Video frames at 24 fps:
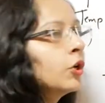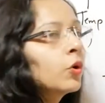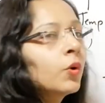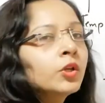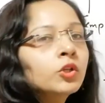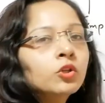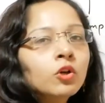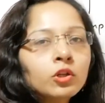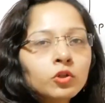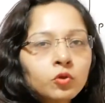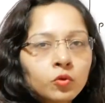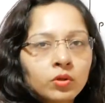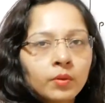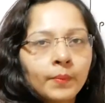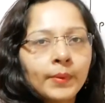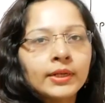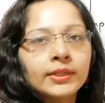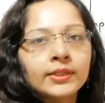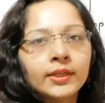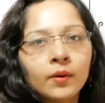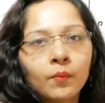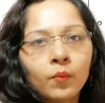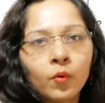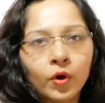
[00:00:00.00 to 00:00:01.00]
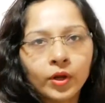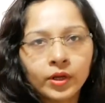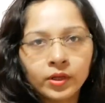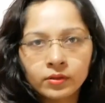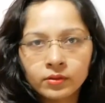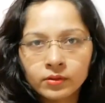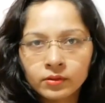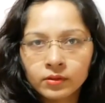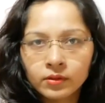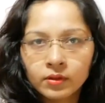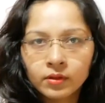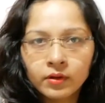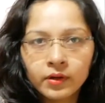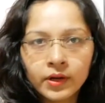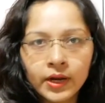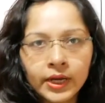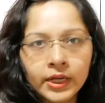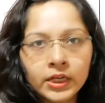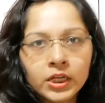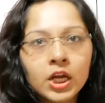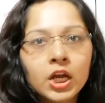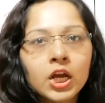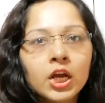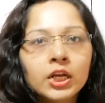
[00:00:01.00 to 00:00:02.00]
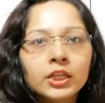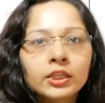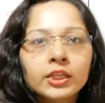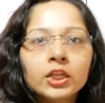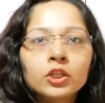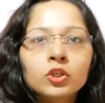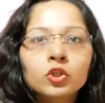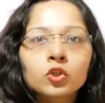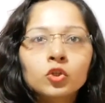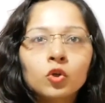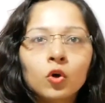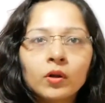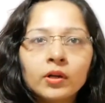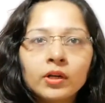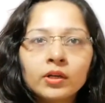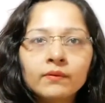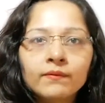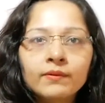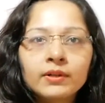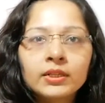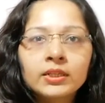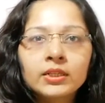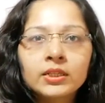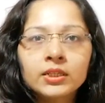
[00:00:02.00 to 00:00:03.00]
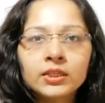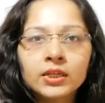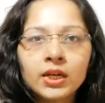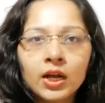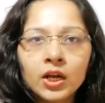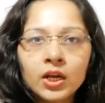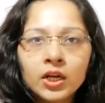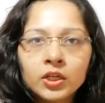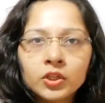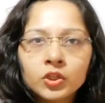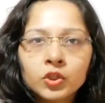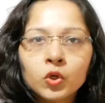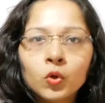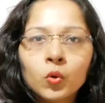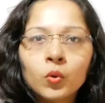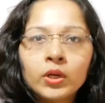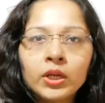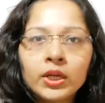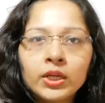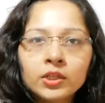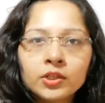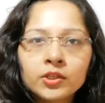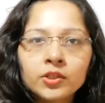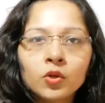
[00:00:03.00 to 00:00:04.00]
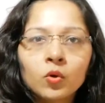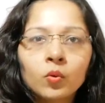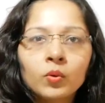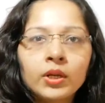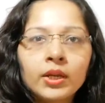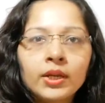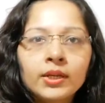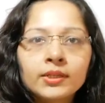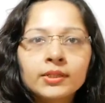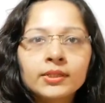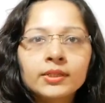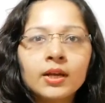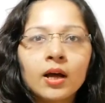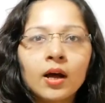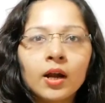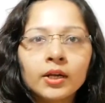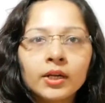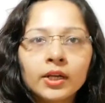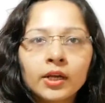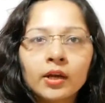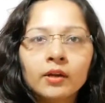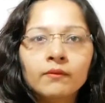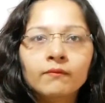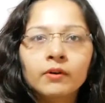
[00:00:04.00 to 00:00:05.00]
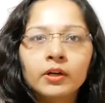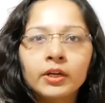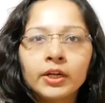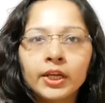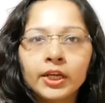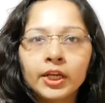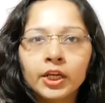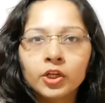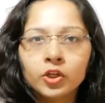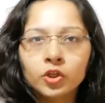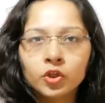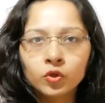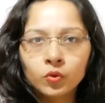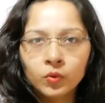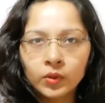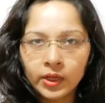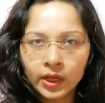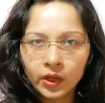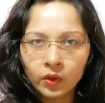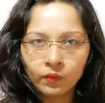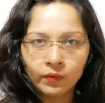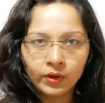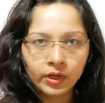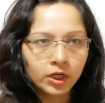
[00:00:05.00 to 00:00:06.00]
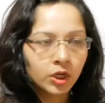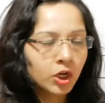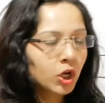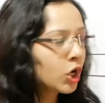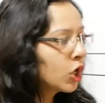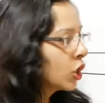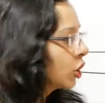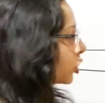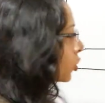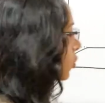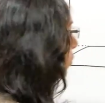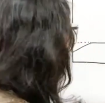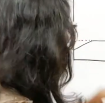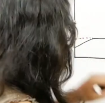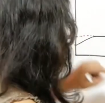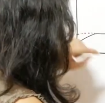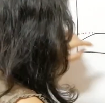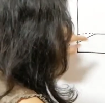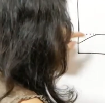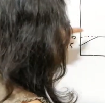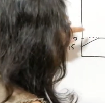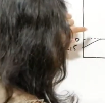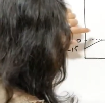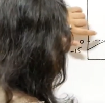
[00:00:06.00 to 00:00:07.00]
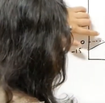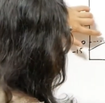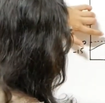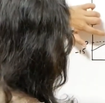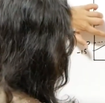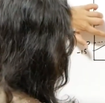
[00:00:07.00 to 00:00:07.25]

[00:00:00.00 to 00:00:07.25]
0 is also the melting point. right? Then solid will slowly start converting into liquid. So this is the